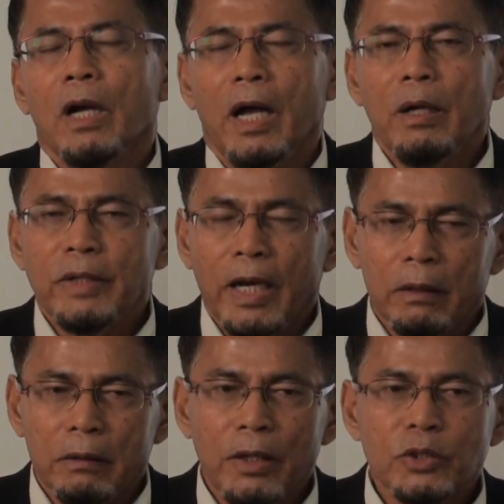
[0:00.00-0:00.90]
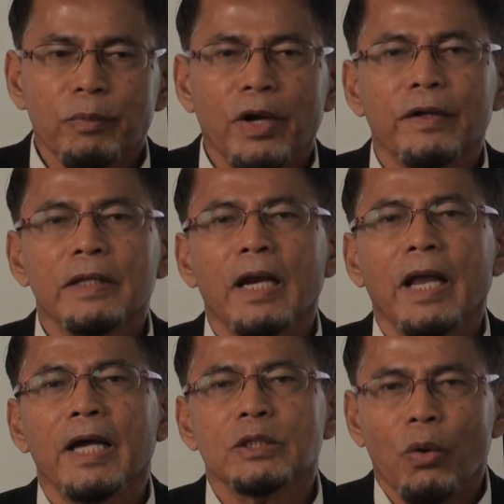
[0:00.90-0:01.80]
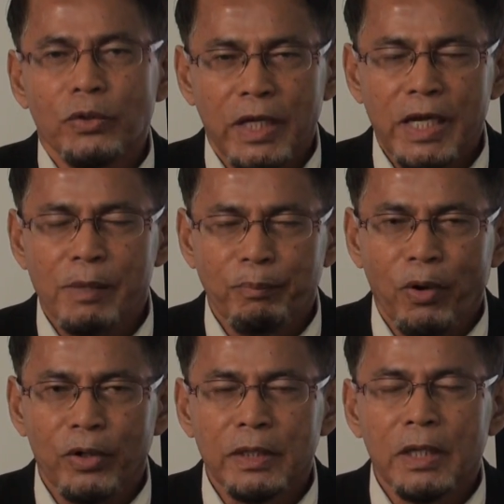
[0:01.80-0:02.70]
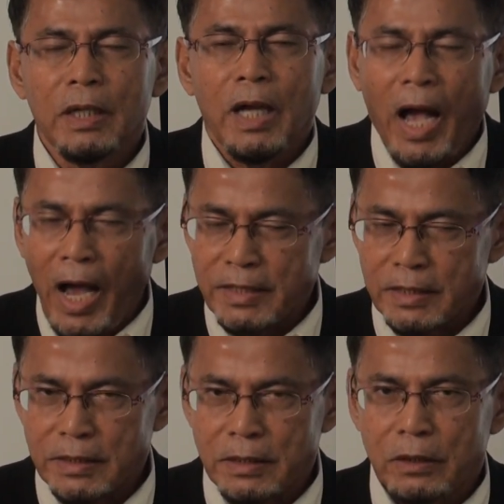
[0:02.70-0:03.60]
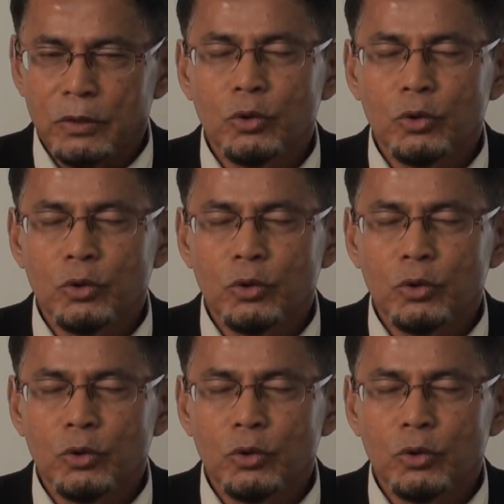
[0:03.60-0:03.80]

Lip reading: that Allah subhanahu wa ta'ala has ordained upon us